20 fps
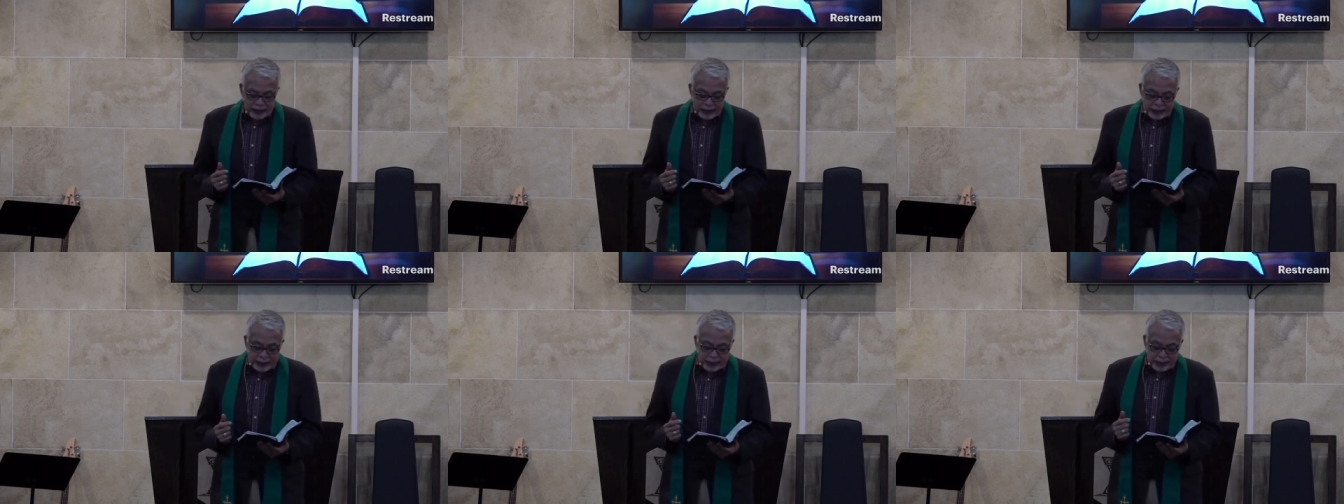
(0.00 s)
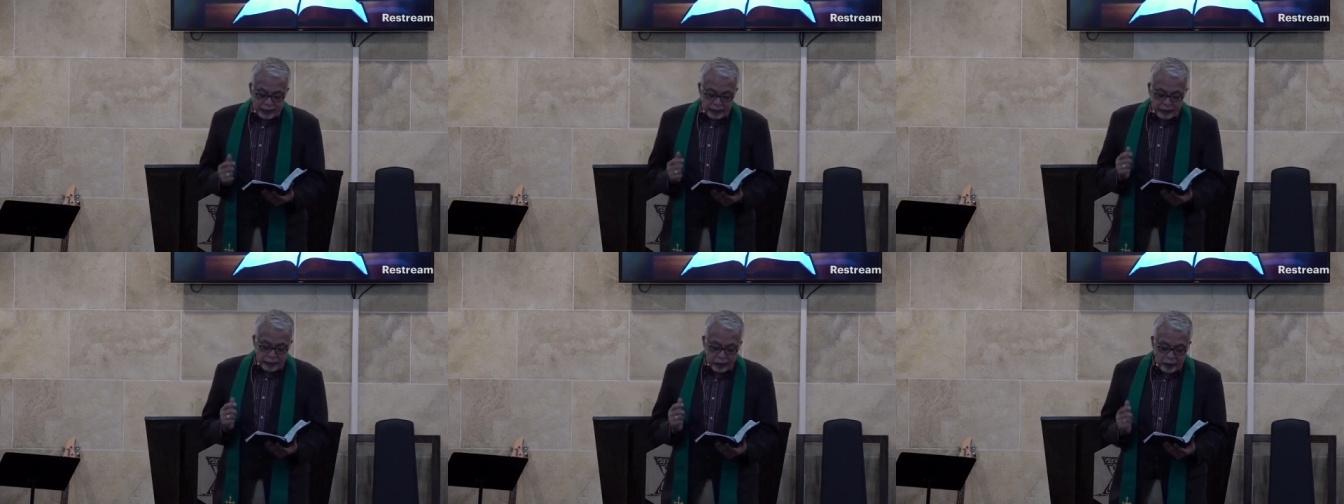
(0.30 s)
It
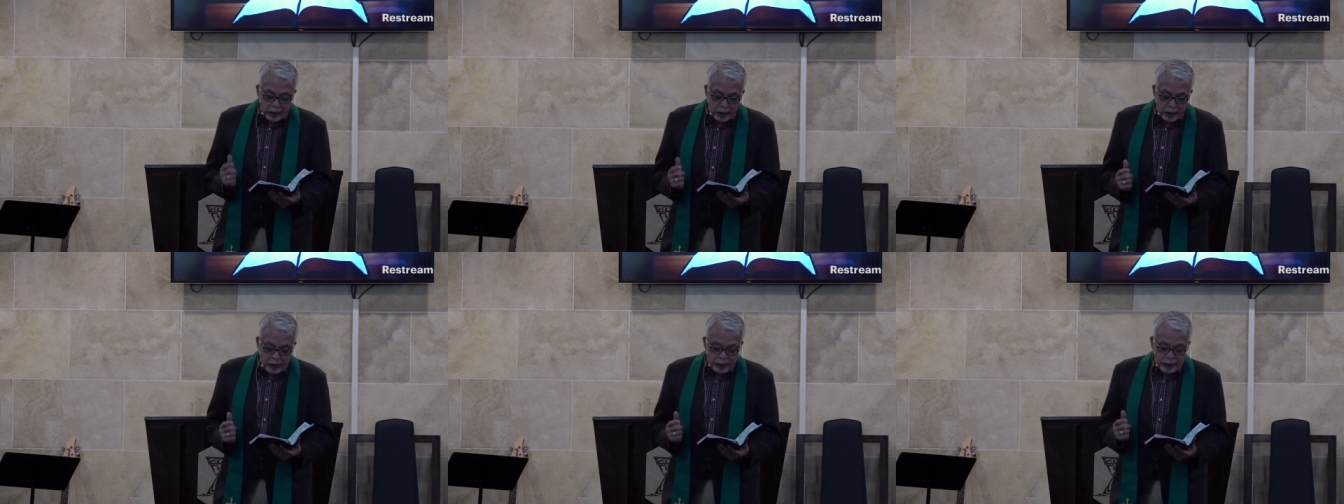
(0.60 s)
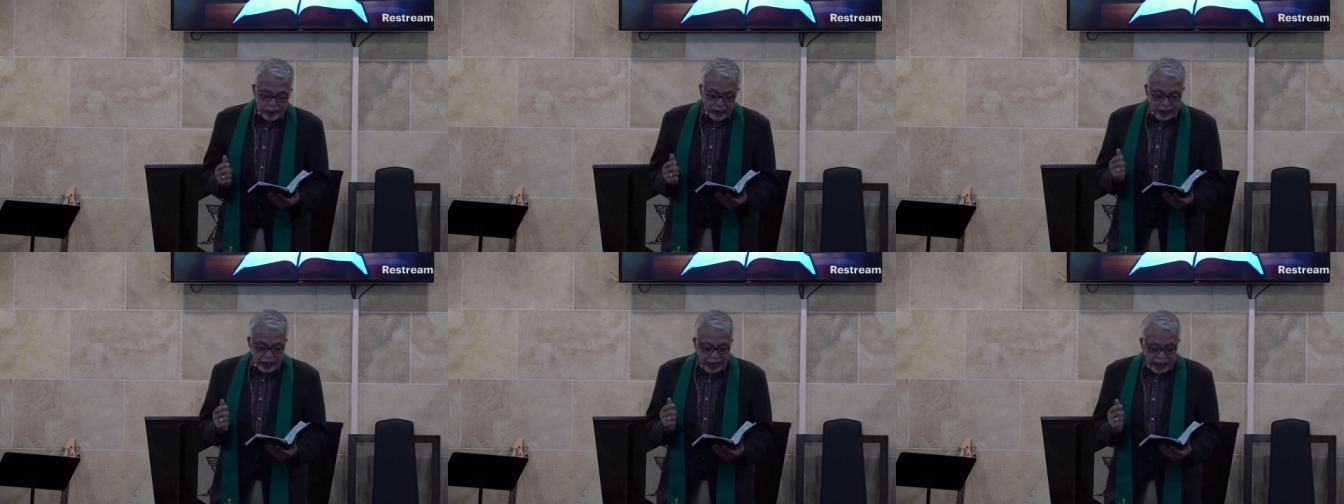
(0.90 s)
can occur
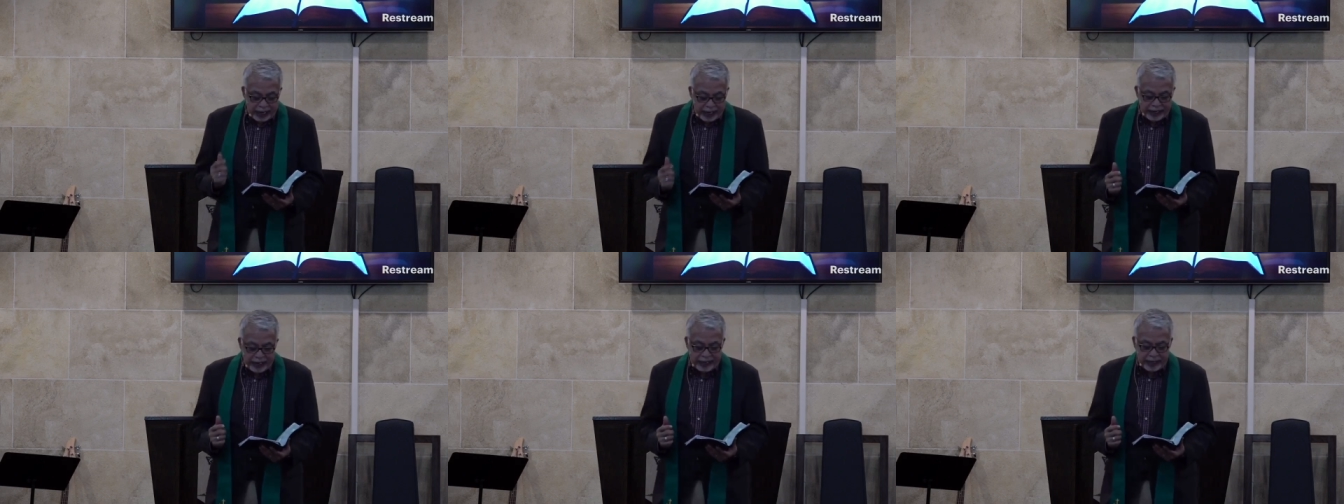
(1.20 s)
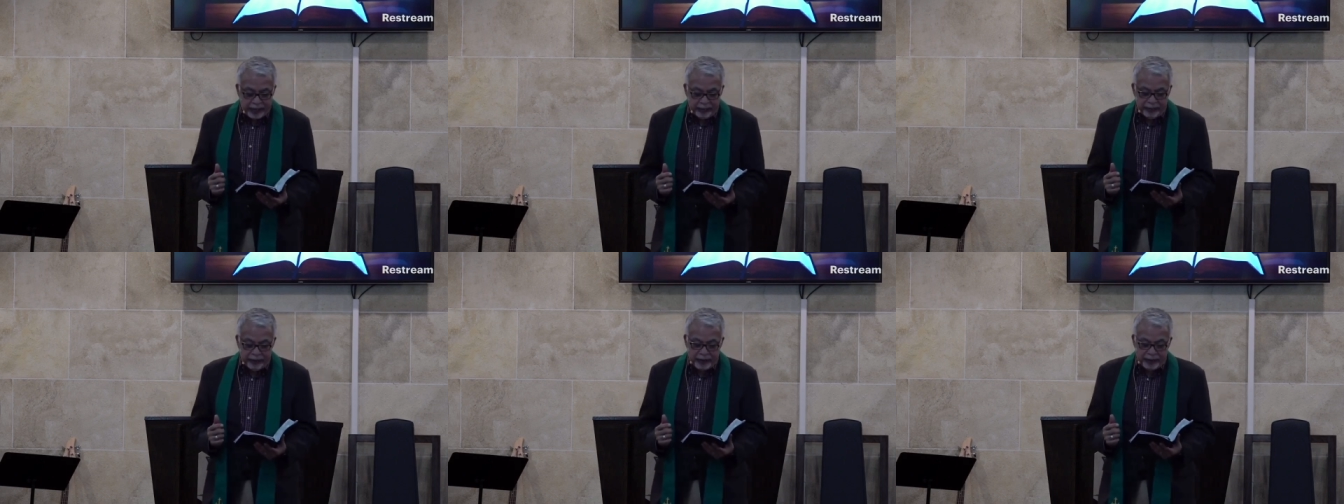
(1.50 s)
to
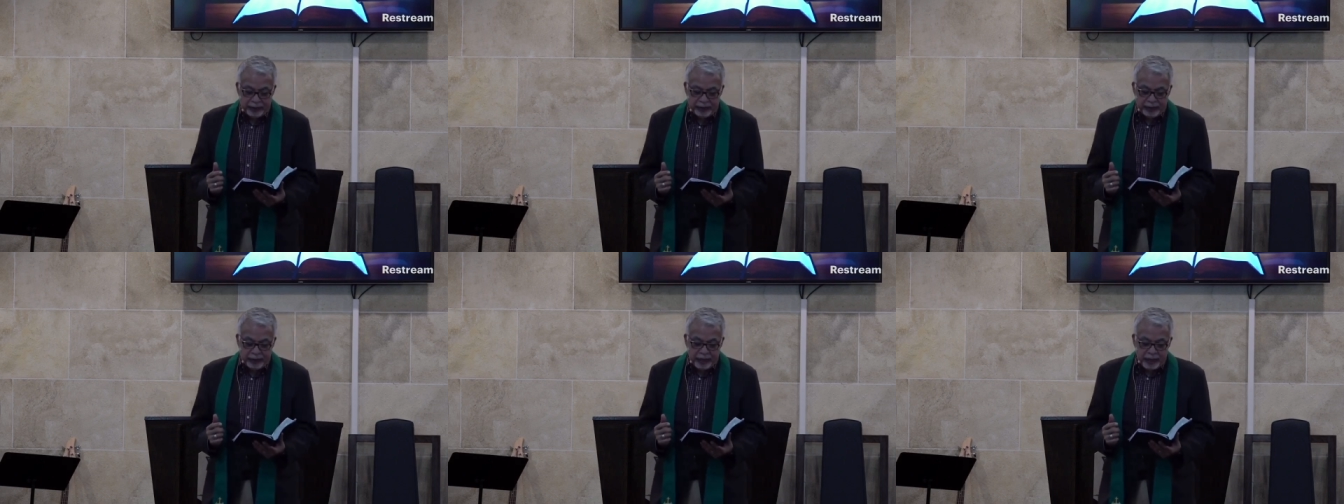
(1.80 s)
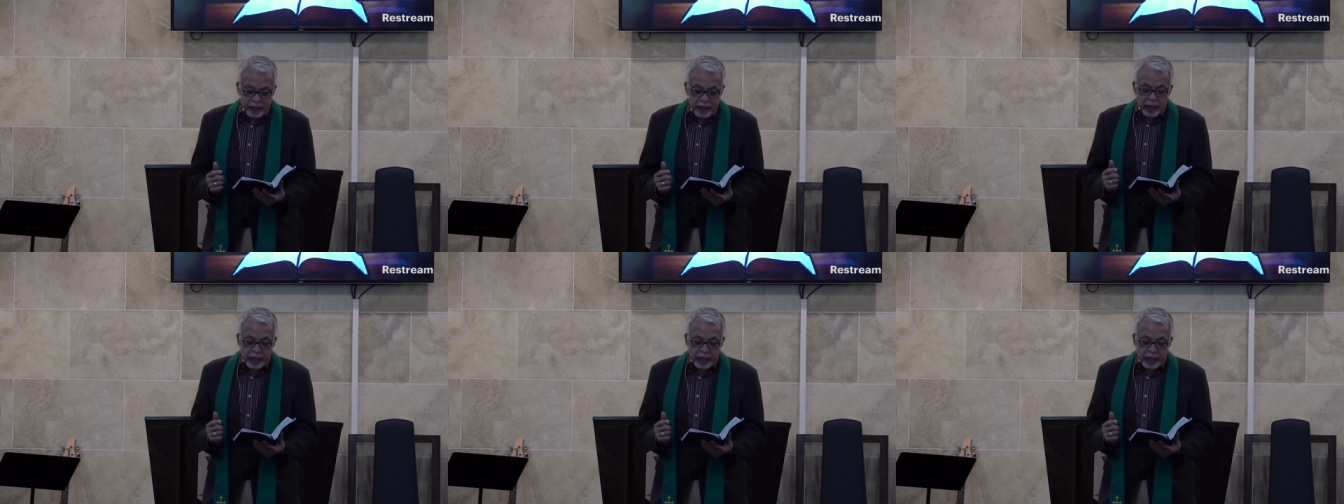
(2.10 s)
any of us.